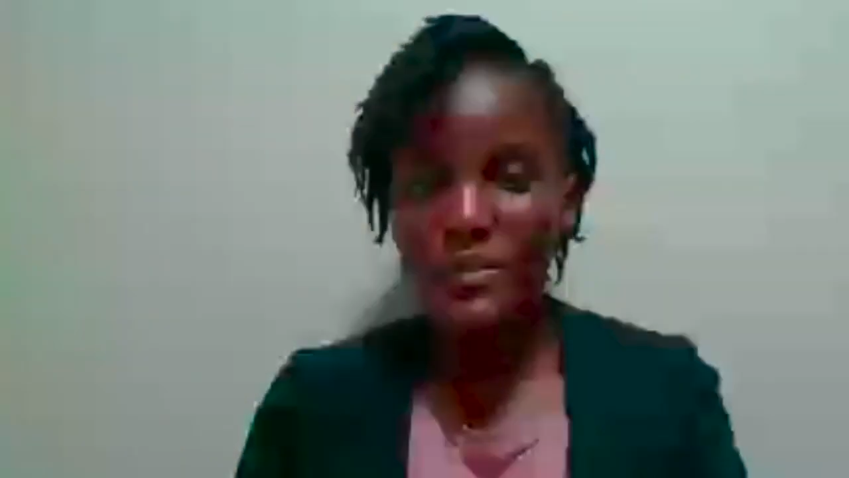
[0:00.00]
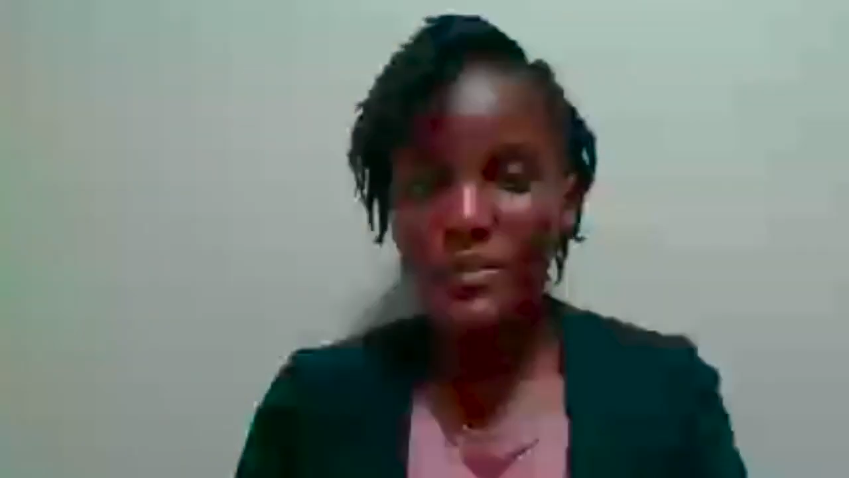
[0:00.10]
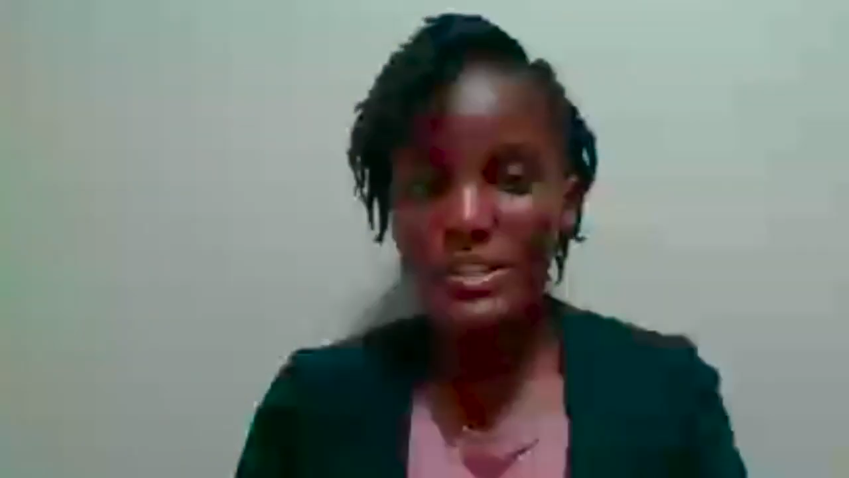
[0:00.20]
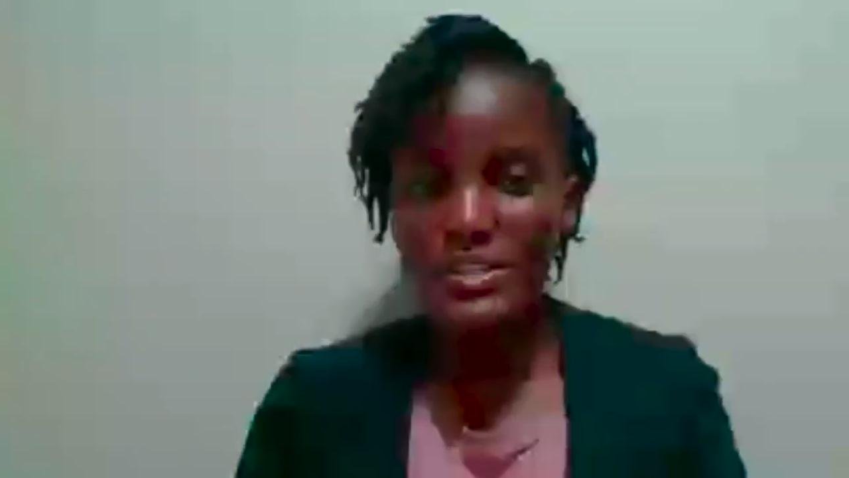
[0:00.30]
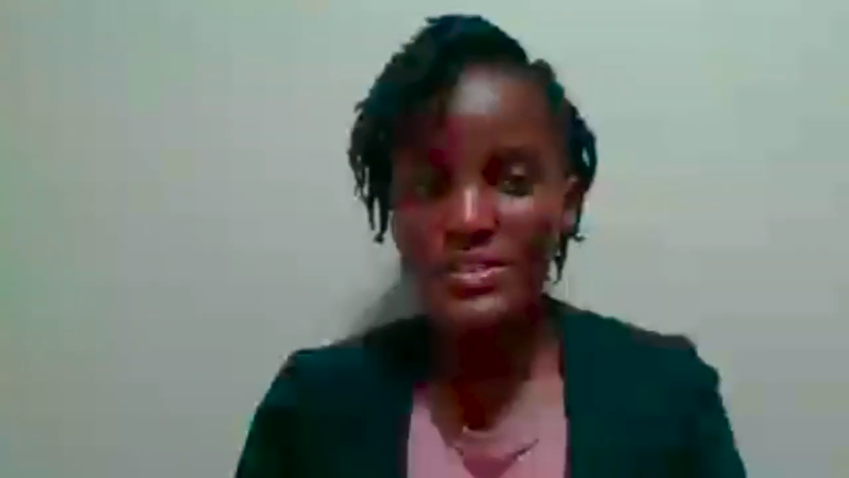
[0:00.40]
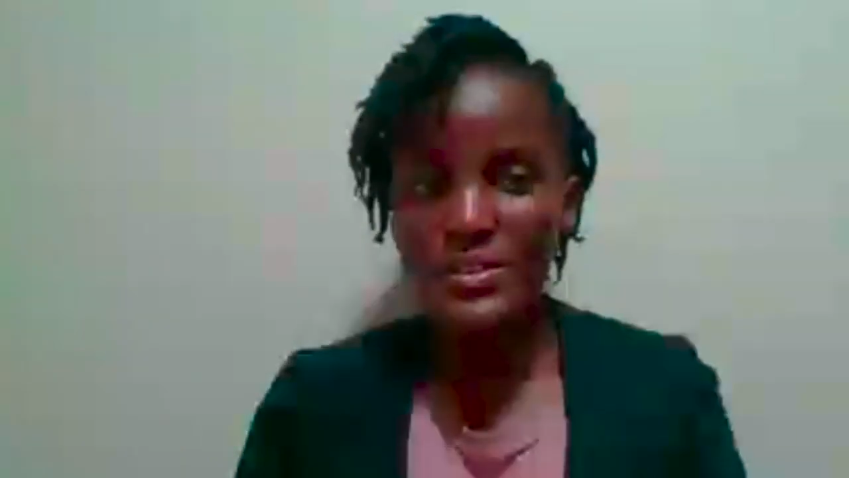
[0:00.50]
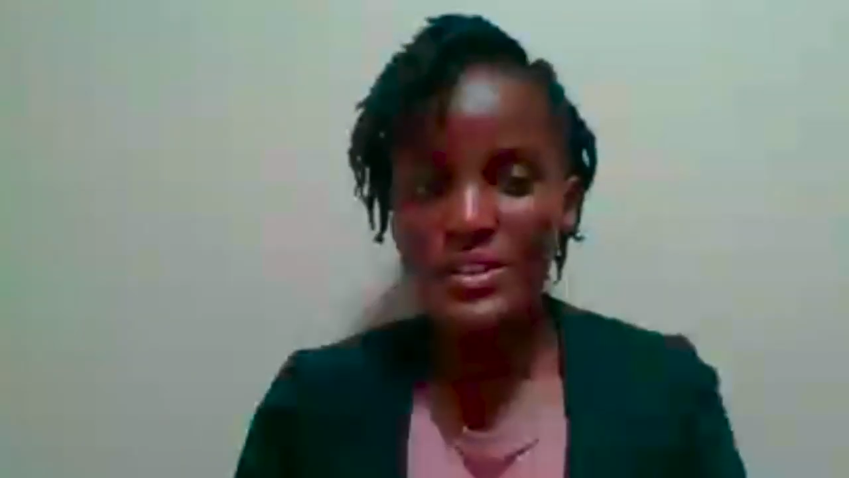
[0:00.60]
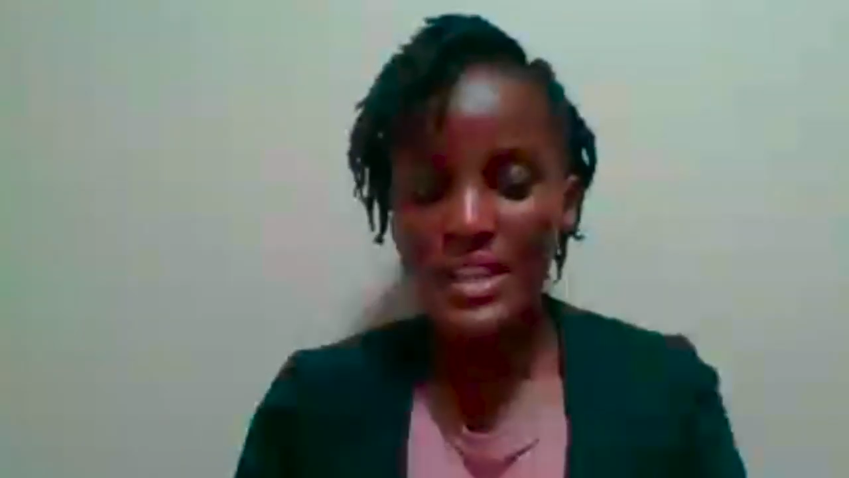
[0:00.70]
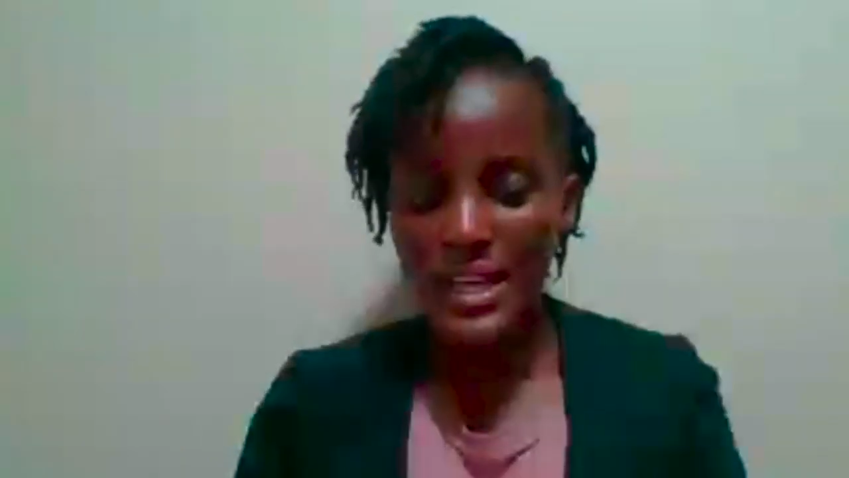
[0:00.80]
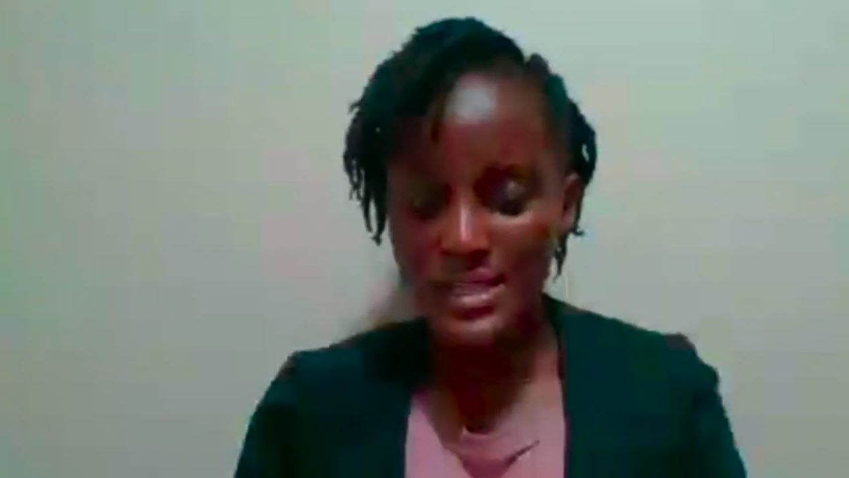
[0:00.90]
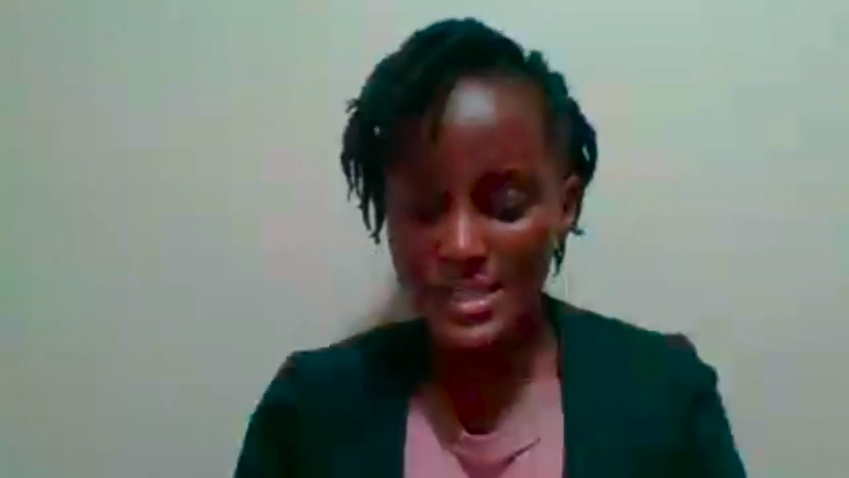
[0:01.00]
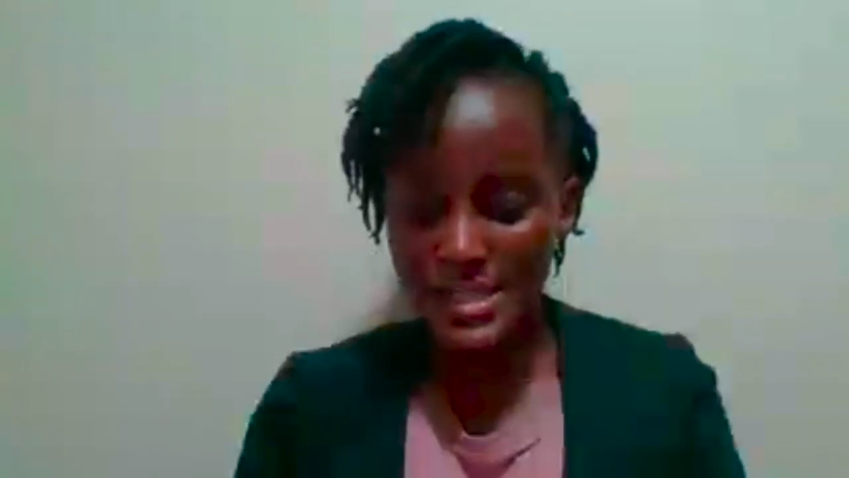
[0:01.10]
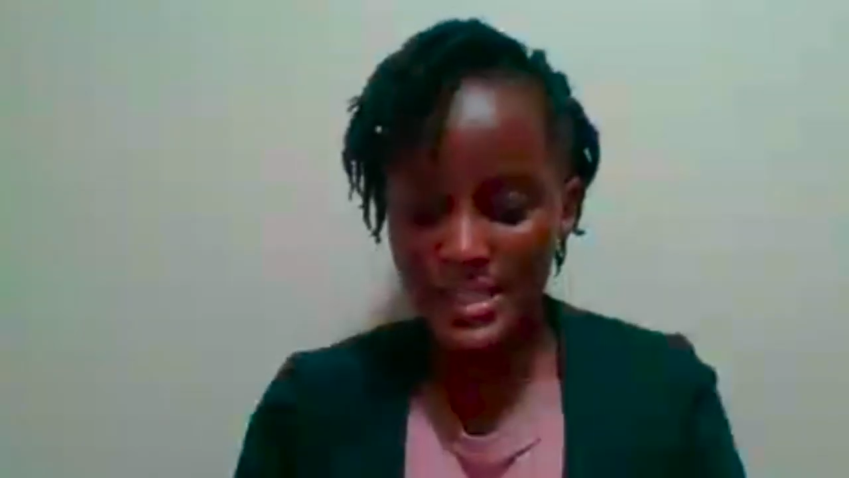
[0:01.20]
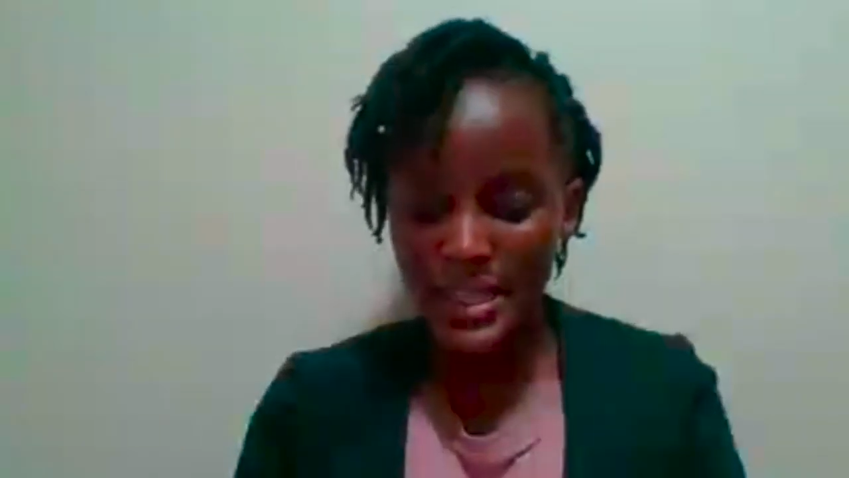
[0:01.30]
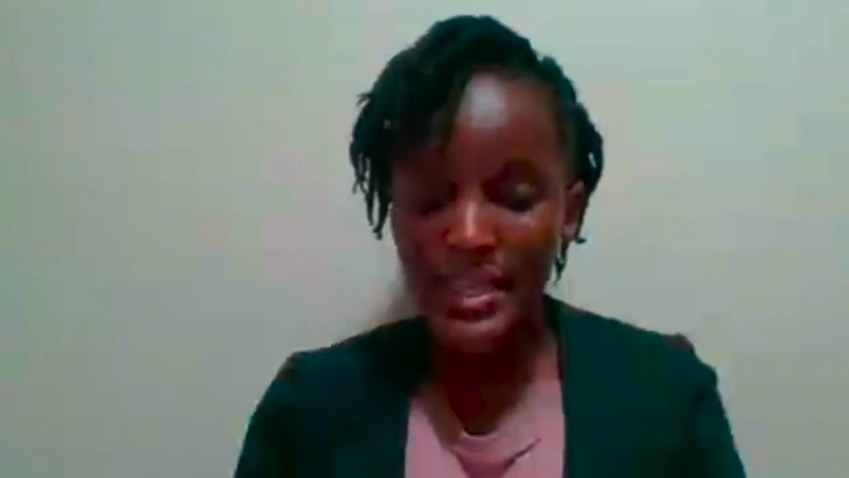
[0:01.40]
it's important to know
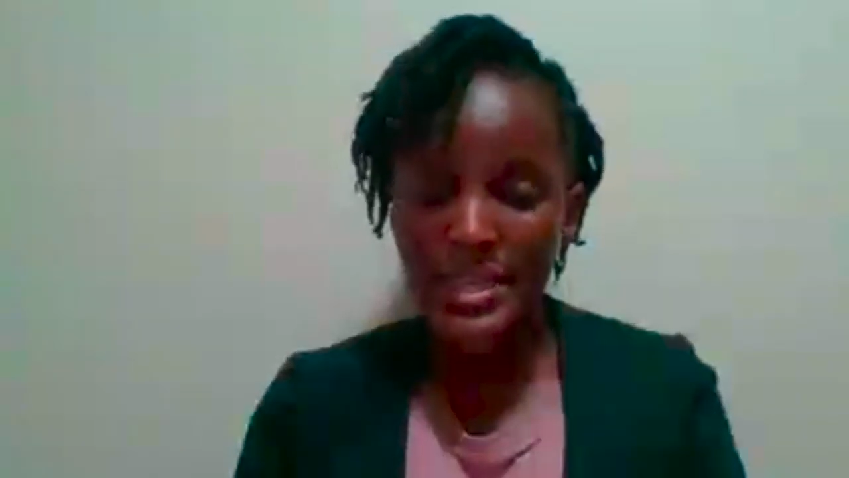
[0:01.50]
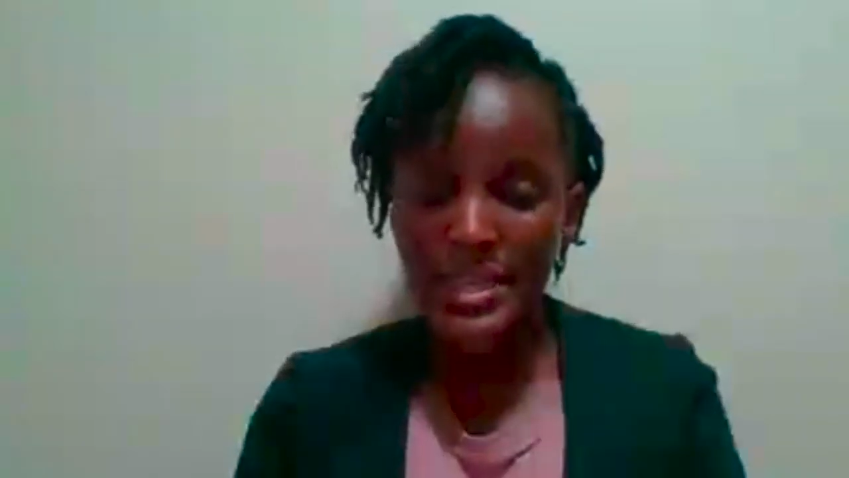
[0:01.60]
that